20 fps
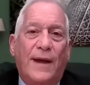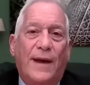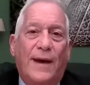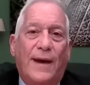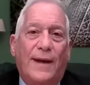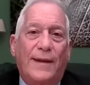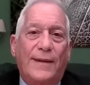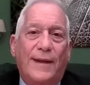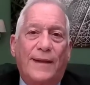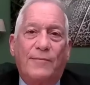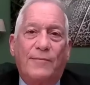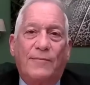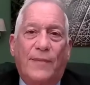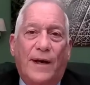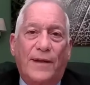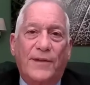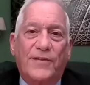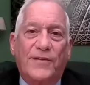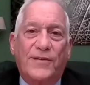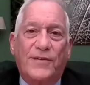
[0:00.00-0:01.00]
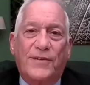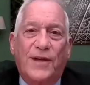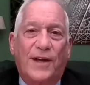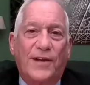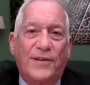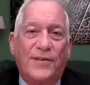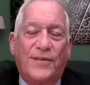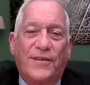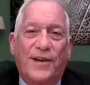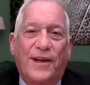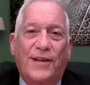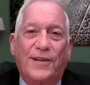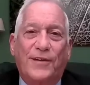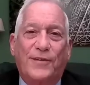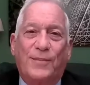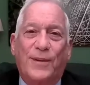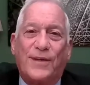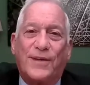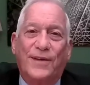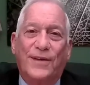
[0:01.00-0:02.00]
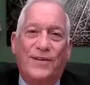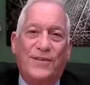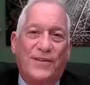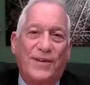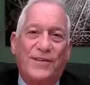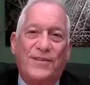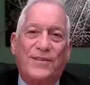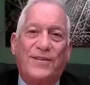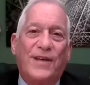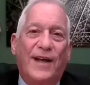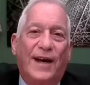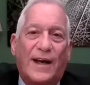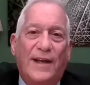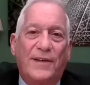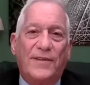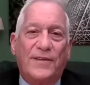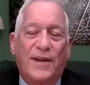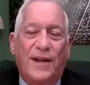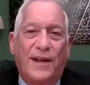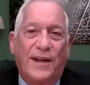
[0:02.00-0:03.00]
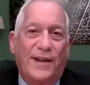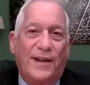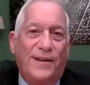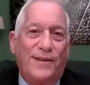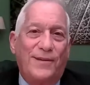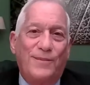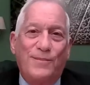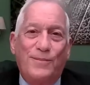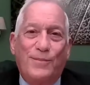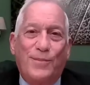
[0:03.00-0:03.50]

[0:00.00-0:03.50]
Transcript: I Musk does things because he's got a